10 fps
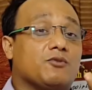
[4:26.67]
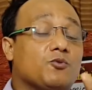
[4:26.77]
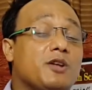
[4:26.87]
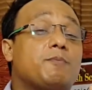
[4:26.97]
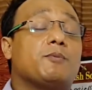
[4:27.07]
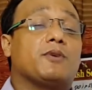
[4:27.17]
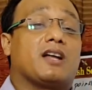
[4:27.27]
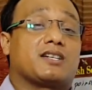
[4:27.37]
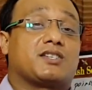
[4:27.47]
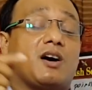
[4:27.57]
we people
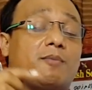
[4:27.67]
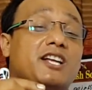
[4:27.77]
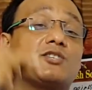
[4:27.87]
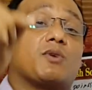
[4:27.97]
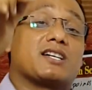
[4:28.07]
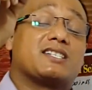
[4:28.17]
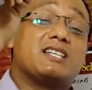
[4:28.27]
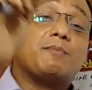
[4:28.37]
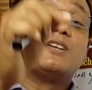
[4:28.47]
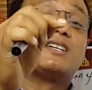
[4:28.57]
are traveling towards
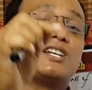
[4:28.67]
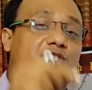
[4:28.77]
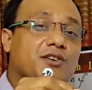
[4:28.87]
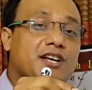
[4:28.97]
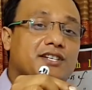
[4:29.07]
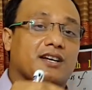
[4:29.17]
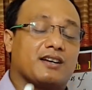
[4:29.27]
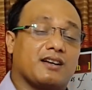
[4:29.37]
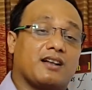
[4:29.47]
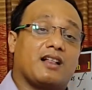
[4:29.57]
definite
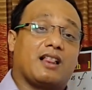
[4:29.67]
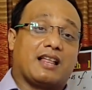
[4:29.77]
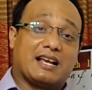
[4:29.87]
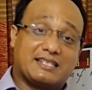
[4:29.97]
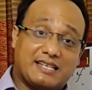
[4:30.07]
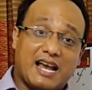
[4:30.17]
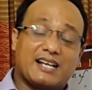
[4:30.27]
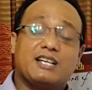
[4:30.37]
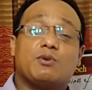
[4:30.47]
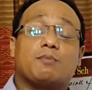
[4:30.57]
destination.
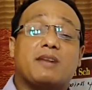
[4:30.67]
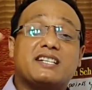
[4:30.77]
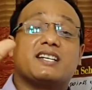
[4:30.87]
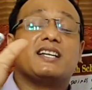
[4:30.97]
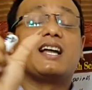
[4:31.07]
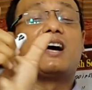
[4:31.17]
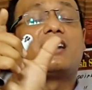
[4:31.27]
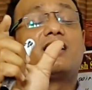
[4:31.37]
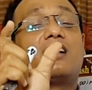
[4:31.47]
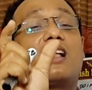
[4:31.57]
Exactly, we are maintaining
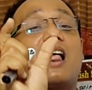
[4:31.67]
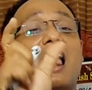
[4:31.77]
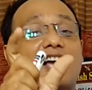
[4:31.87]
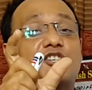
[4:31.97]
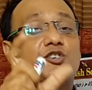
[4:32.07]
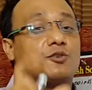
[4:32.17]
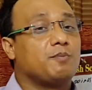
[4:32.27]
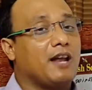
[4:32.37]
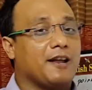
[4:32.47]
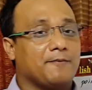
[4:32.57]
an action
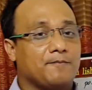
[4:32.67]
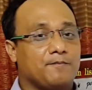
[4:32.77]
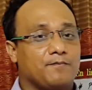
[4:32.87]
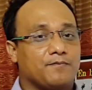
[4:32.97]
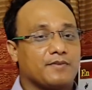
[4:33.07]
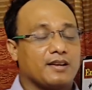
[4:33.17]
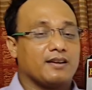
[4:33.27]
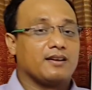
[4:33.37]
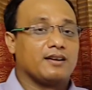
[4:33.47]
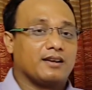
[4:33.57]
plan.
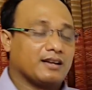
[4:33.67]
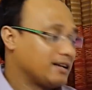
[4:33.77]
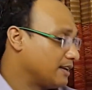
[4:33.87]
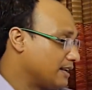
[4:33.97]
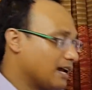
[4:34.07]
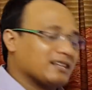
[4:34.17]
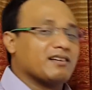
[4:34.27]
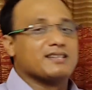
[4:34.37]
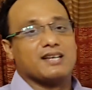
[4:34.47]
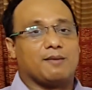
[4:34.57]

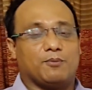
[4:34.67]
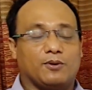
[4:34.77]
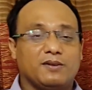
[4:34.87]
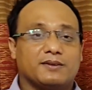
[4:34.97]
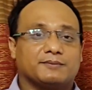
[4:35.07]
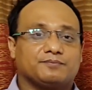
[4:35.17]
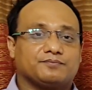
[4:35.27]
Another example,